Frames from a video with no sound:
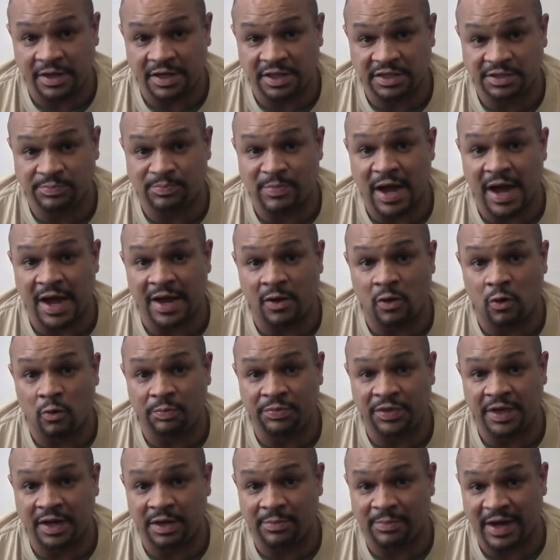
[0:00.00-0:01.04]
And it is my
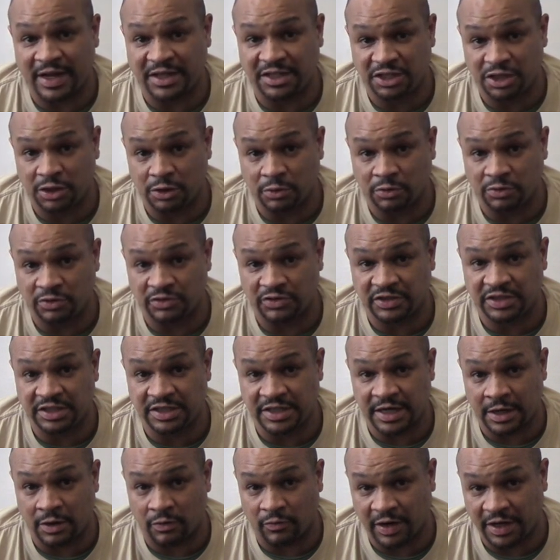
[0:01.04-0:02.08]
hope that in my children's
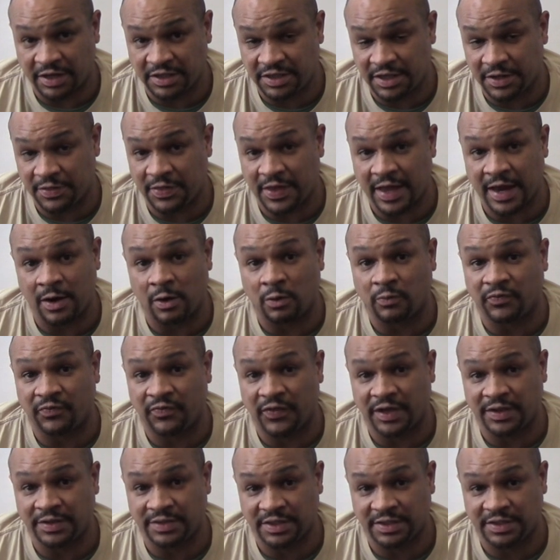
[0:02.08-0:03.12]
generation, they don't
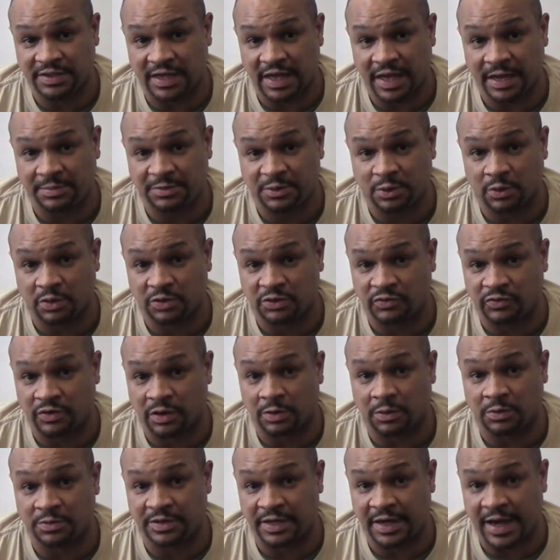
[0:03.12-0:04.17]
face the same sort of
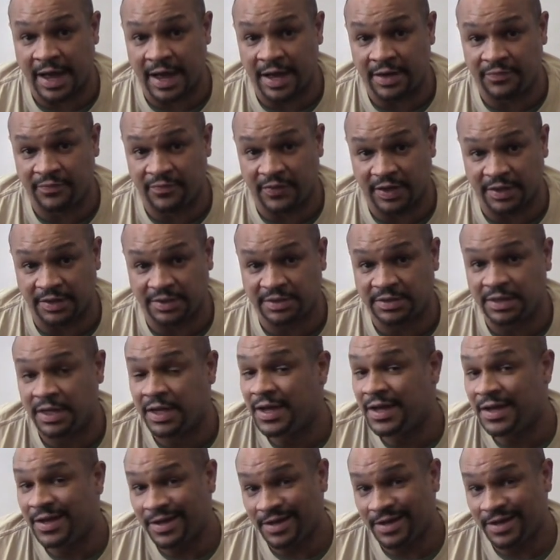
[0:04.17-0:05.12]
struggles that I face.